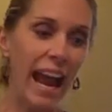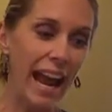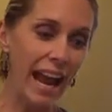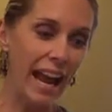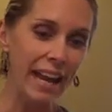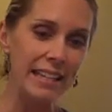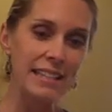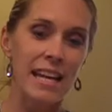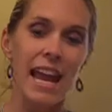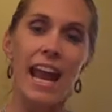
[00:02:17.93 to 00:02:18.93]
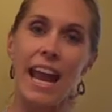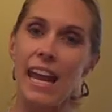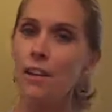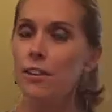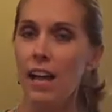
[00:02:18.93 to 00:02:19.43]
and
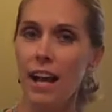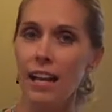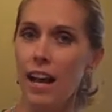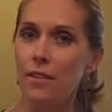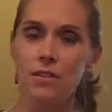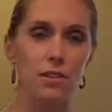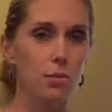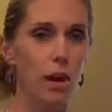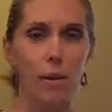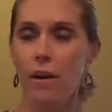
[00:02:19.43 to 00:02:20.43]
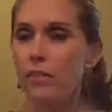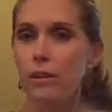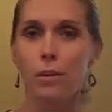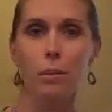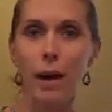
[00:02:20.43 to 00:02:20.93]
8 or 9 ounces, well, however
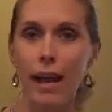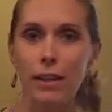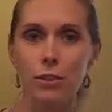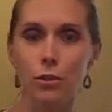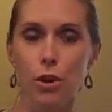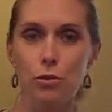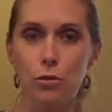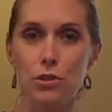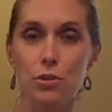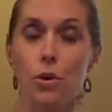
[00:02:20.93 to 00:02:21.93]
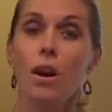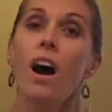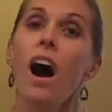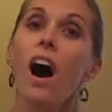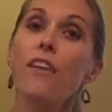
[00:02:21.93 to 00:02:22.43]
you can buy it in your grocery store,
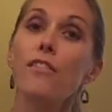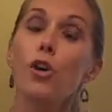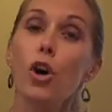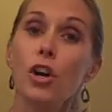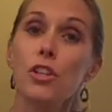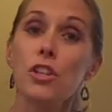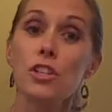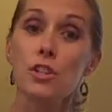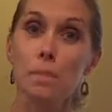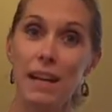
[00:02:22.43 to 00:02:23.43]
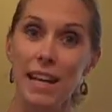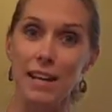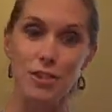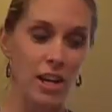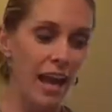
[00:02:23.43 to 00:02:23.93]
of cooked
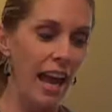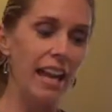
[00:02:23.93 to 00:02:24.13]
spinach.